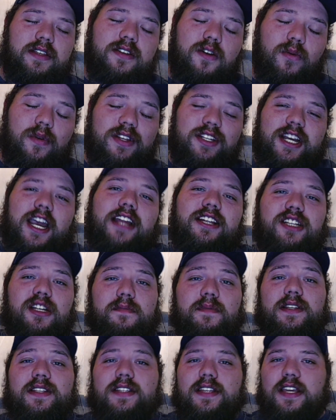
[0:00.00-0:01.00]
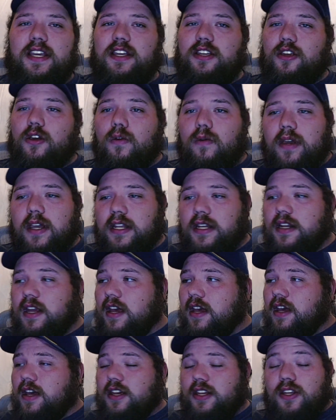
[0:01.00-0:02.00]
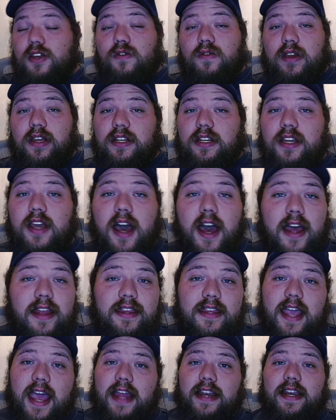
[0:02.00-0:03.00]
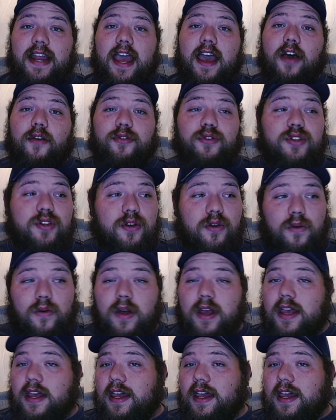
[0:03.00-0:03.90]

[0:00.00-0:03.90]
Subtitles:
So with ChatGPT, you can cut that down to,